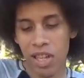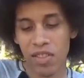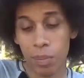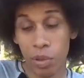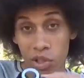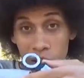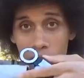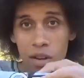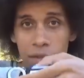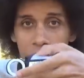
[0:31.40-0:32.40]
push
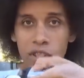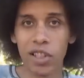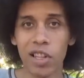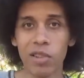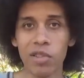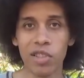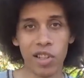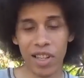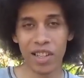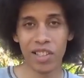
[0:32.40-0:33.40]
hard for it to close,
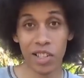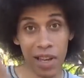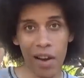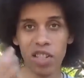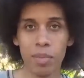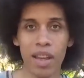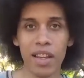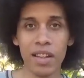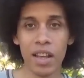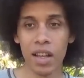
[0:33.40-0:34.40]
so that's just how it's
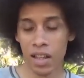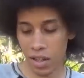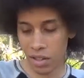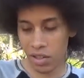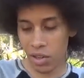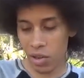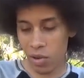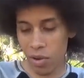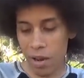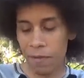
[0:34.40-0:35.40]
made.
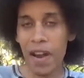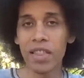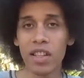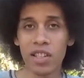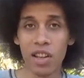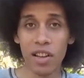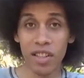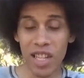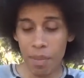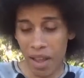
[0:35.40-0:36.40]
So, and finding this on
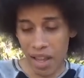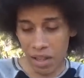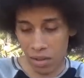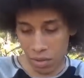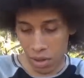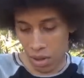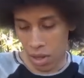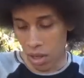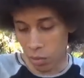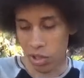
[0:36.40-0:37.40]
eBay
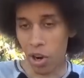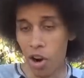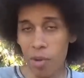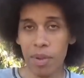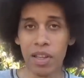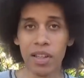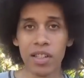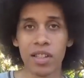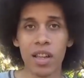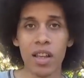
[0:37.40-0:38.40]
was hard
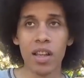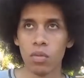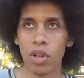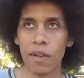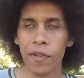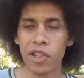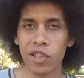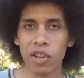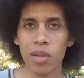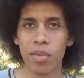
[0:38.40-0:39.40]
because when I first
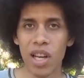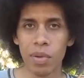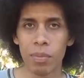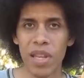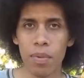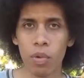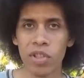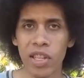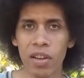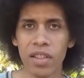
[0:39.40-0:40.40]
looked them up, people were
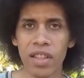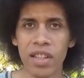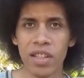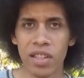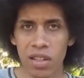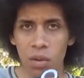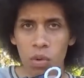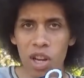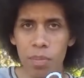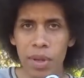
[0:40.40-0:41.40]
selling these
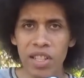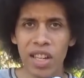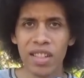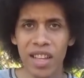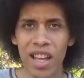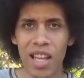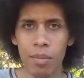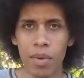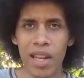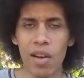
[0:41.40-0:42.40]
one piece at a time.
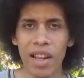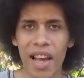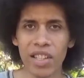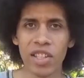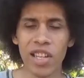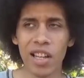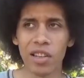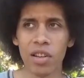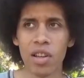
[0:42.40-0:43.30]
And I would ask the seller,